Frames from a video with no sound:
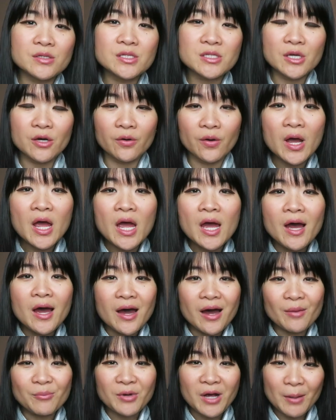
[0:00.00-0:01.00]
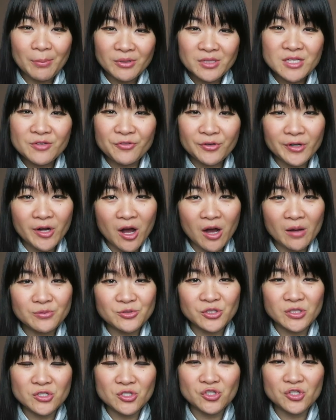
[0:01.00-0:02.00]
So a couple different
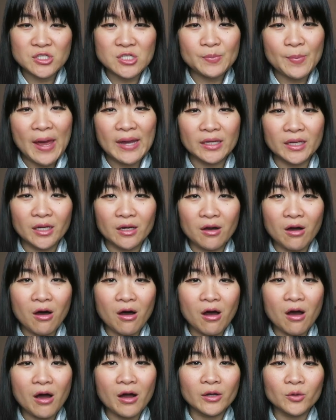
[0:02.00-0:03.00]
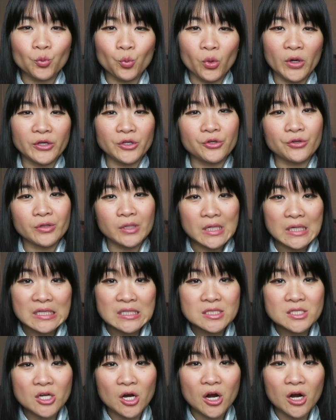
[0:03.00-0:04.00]
options just depending on what your
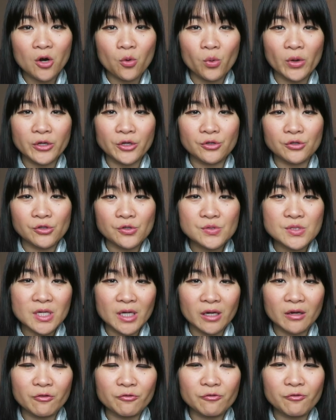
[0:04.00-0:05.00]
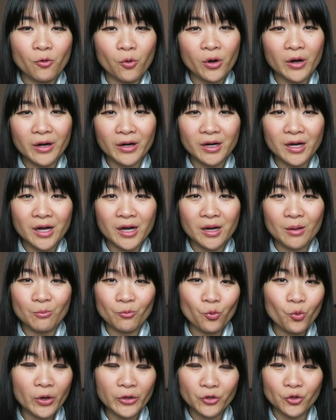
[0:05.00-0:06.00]
needs are, what you're using it for,
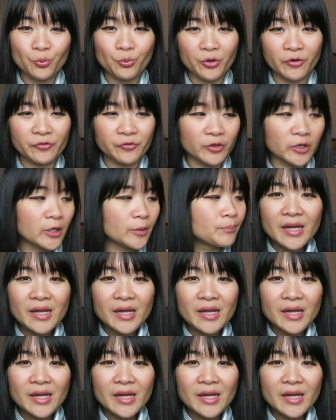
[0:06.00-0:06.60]
what you prefer.